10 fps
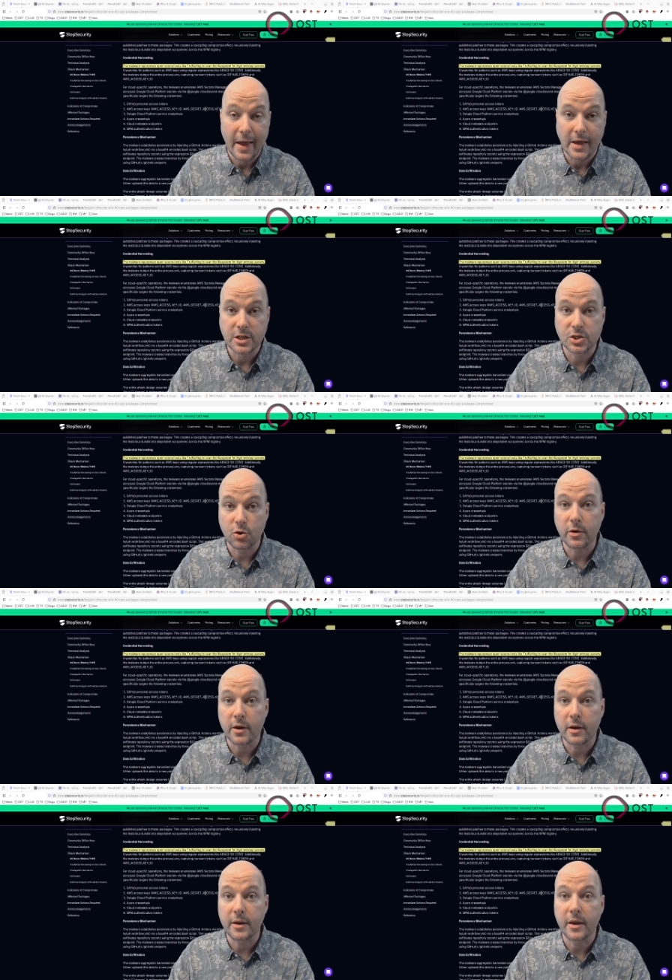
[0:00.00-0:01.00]

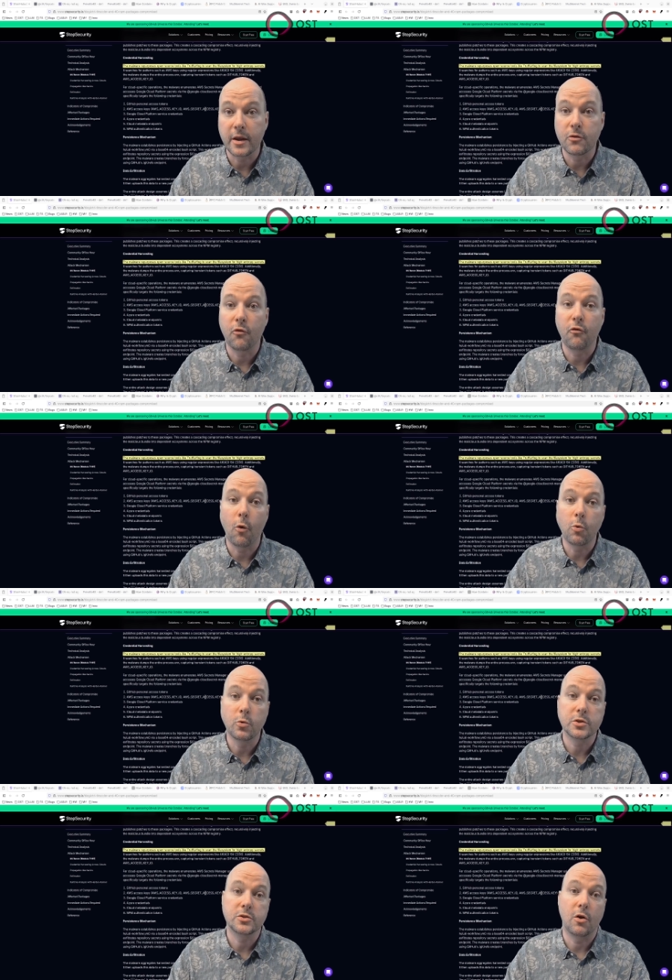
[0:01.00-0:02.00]
Historically, it
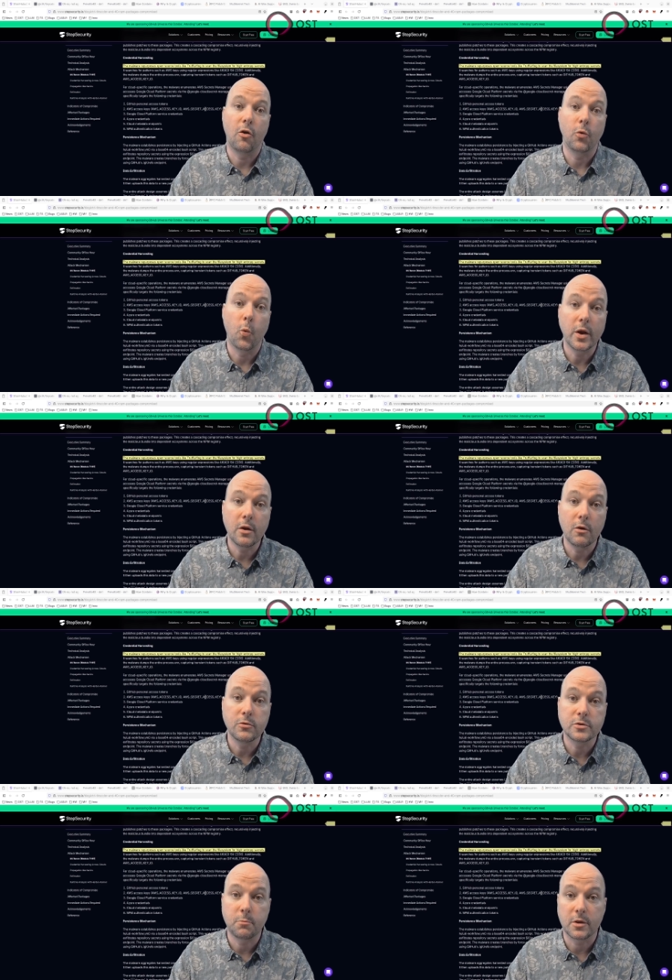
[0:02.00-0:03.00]
focused on
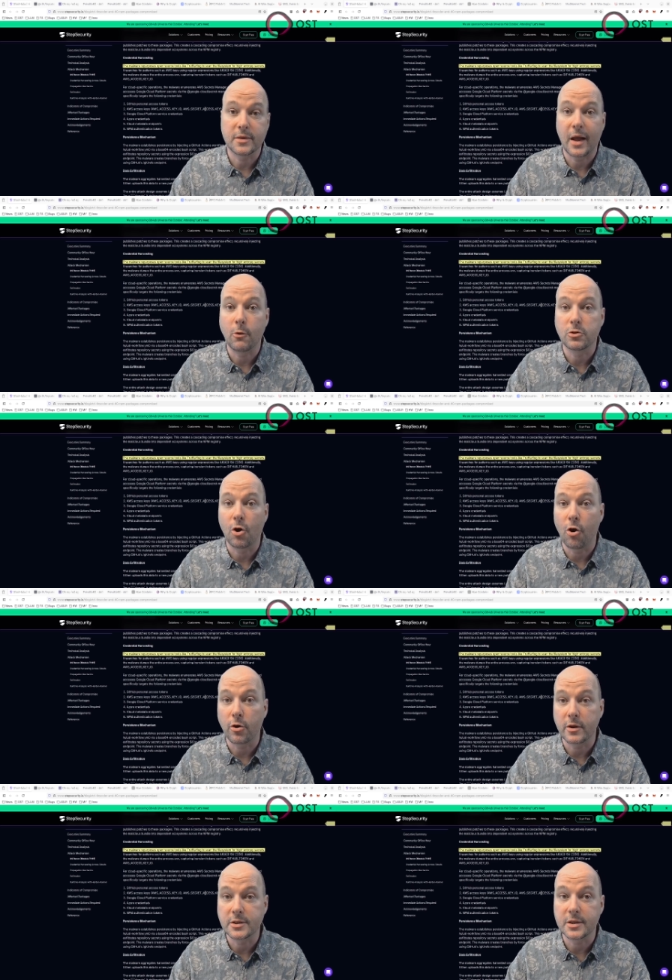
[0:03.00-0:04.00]
Windows, but now
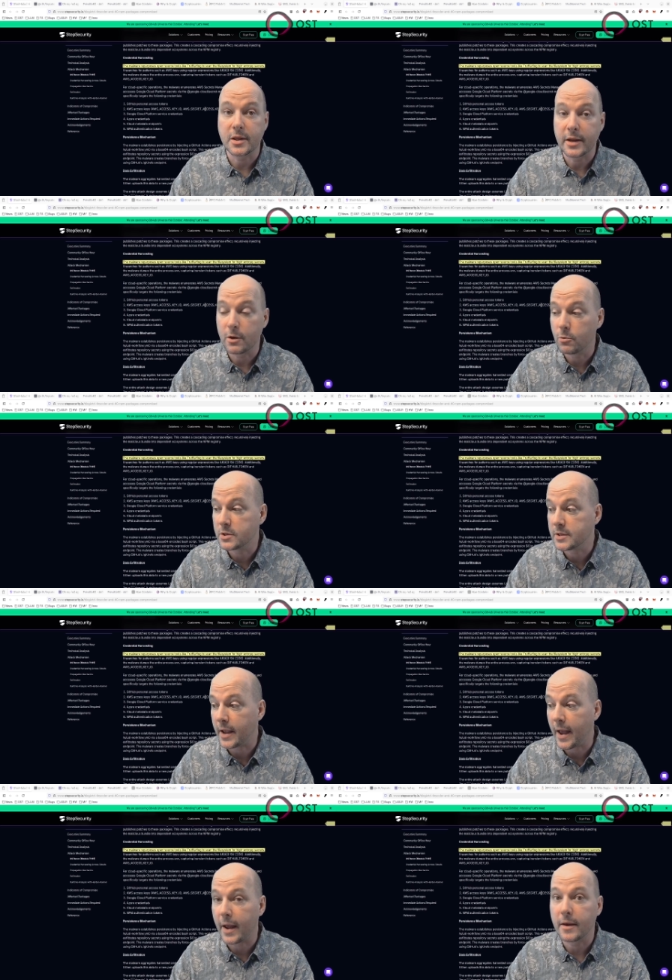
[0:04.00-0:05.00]
targets Linux
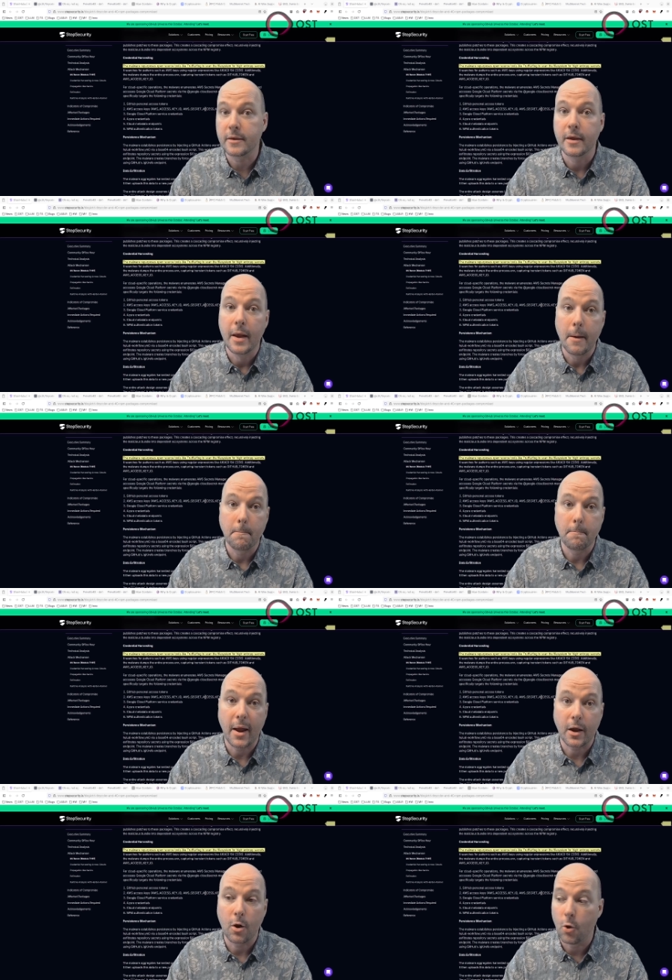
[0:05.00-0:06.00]
and
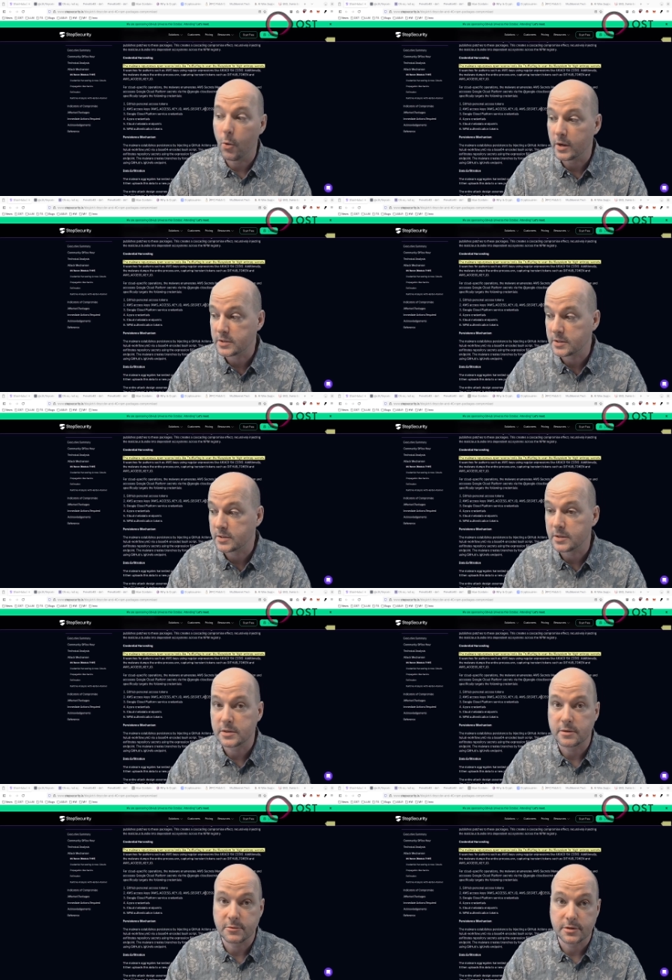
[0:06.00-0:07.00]
Mac OS
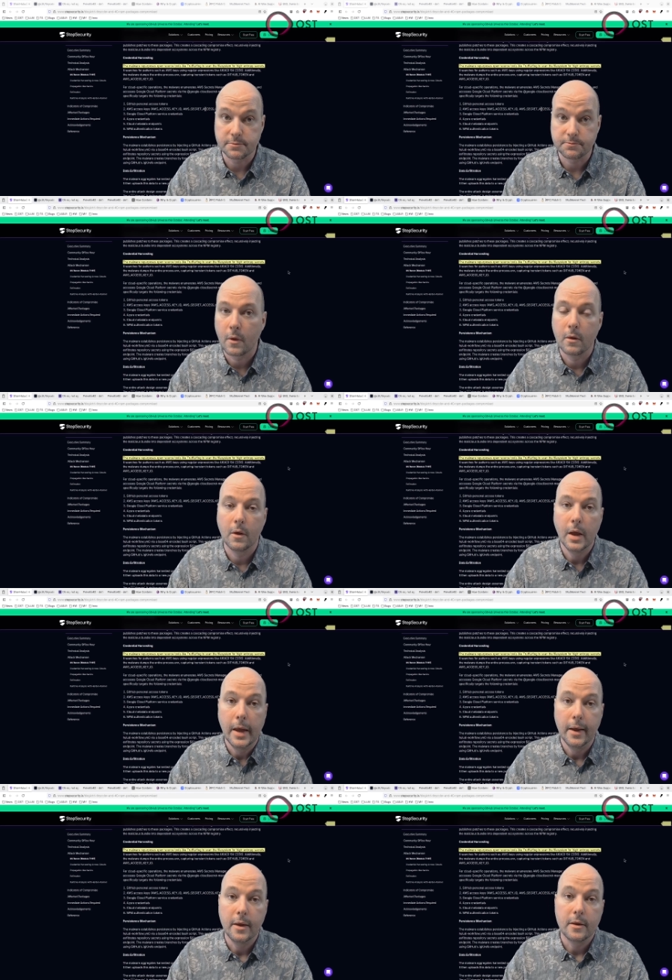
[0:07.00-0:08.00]
systems.
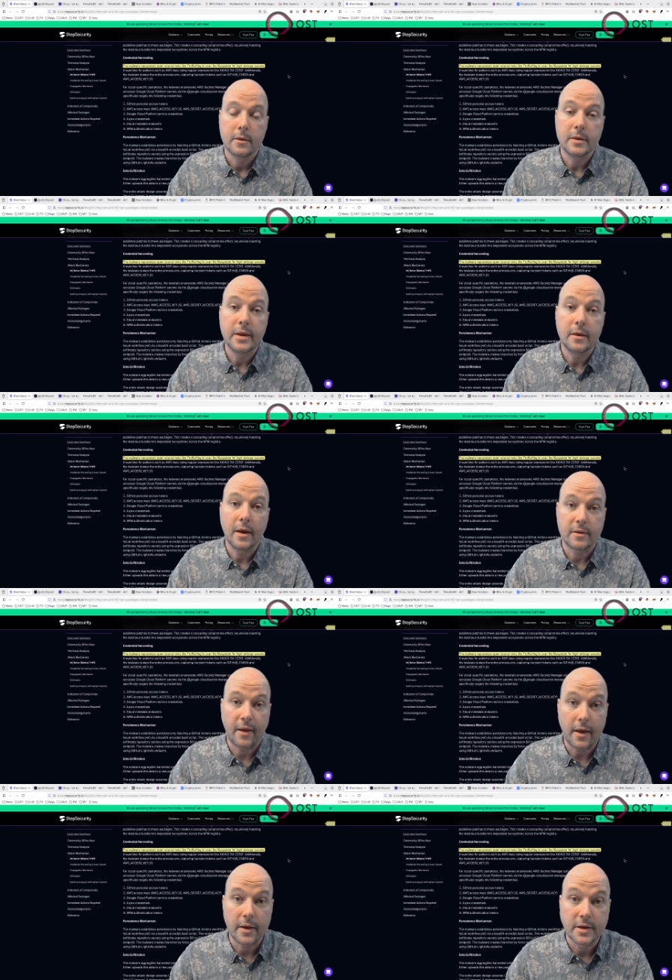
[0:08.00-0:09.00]
The
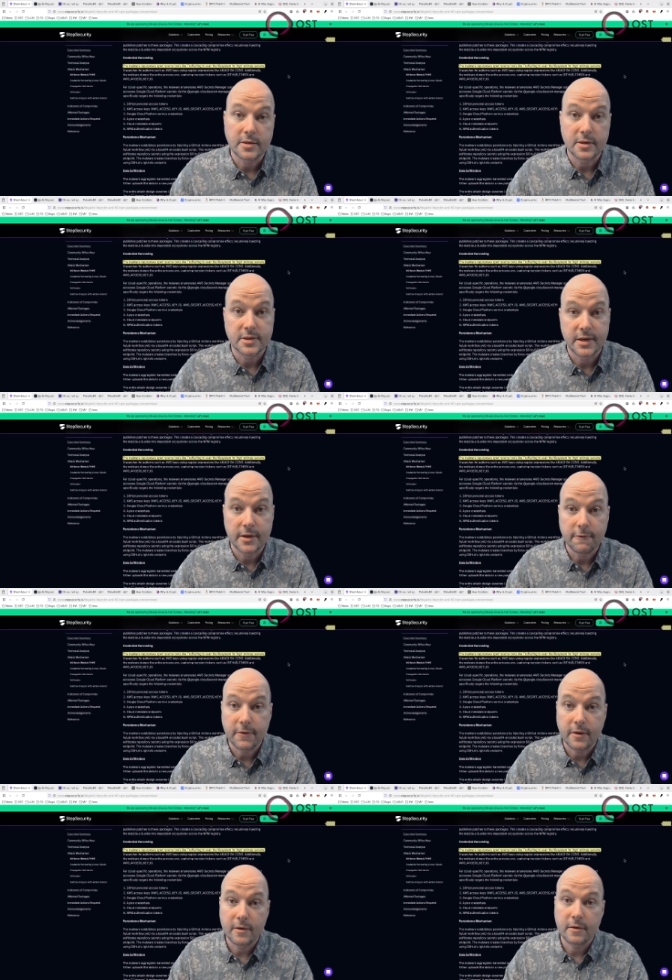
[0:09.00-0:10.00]
attack is a
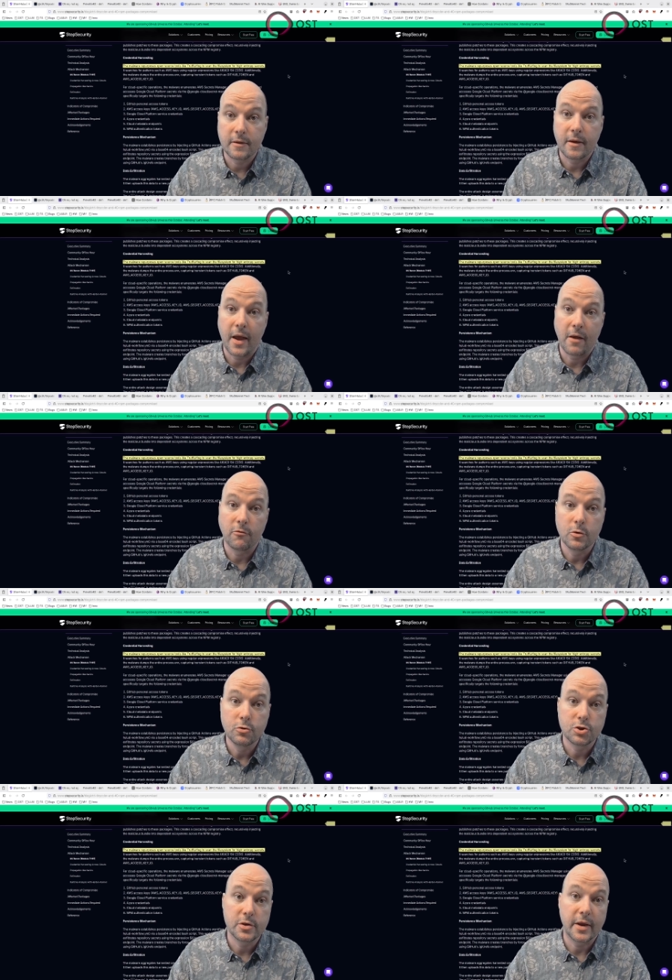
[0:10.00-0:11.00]
significant
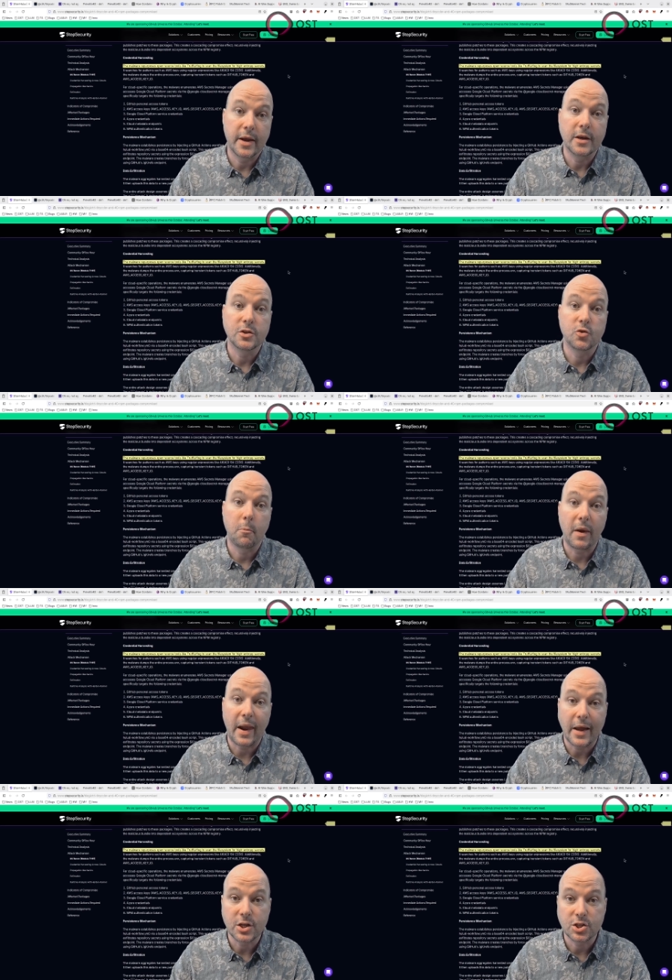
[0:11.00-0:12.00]
evolution in
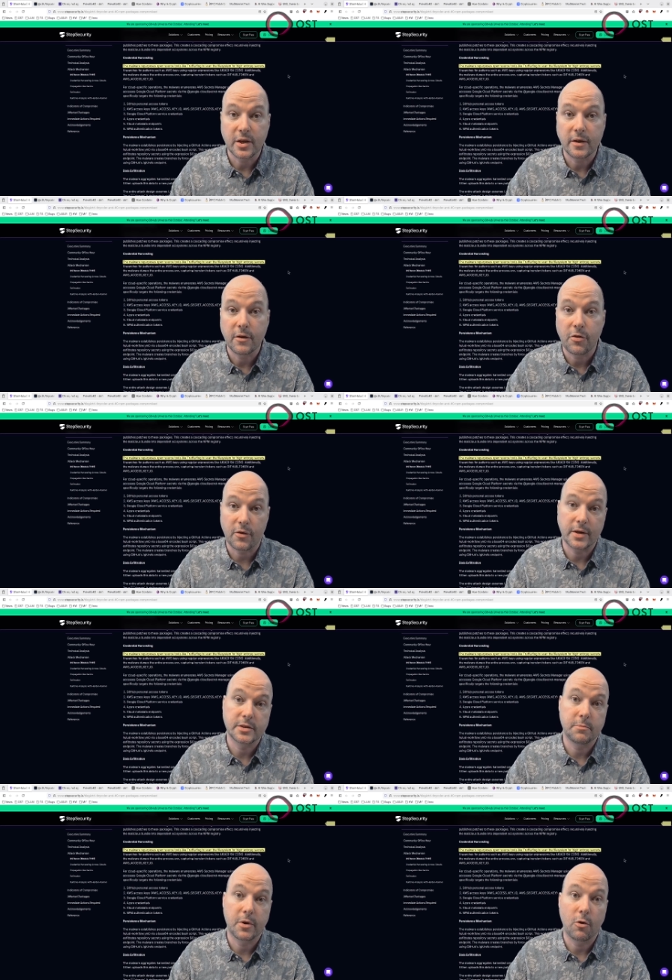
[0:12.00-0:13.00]
supply chain
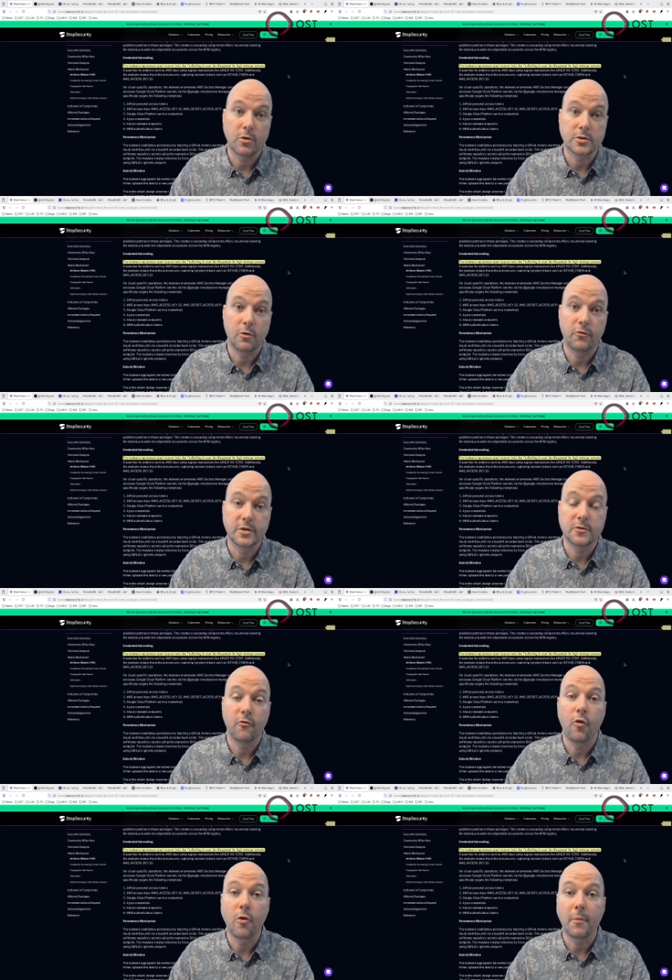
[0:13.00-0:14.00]
threats because of its
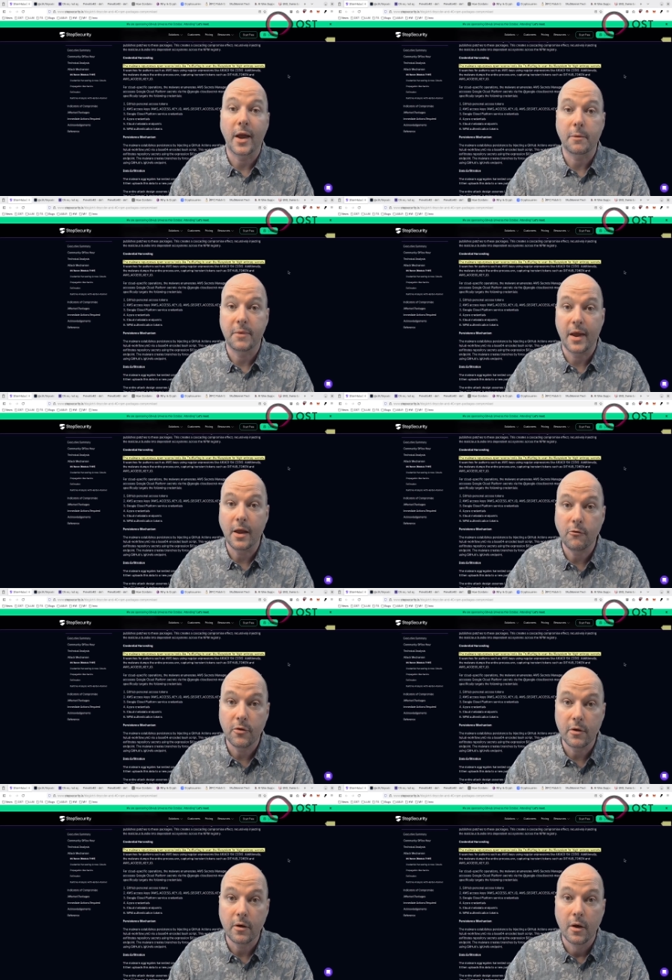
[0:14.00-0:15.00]
worm-like
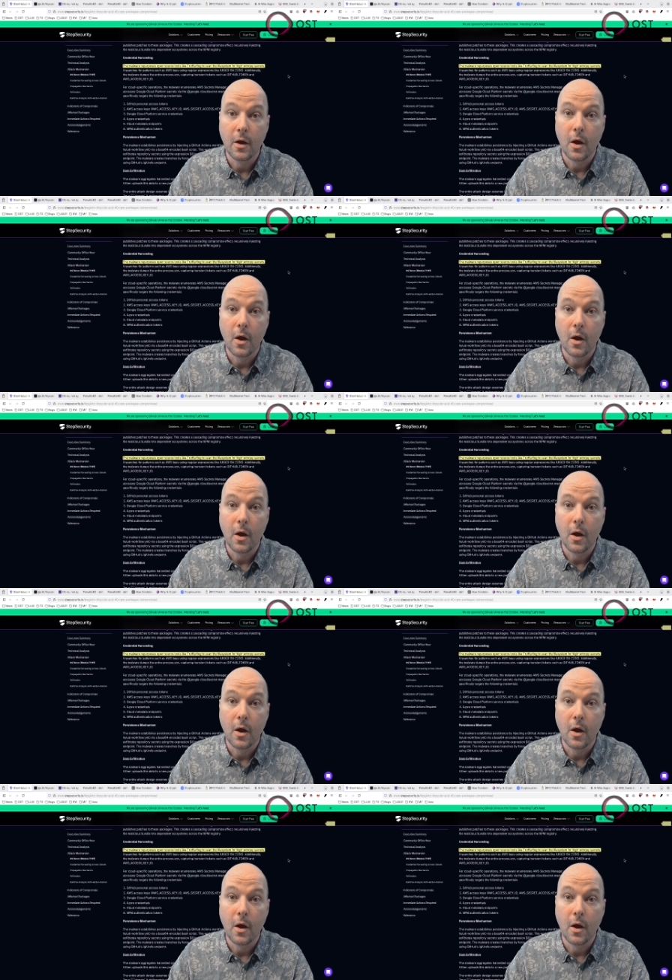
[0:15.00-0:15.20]
behavior.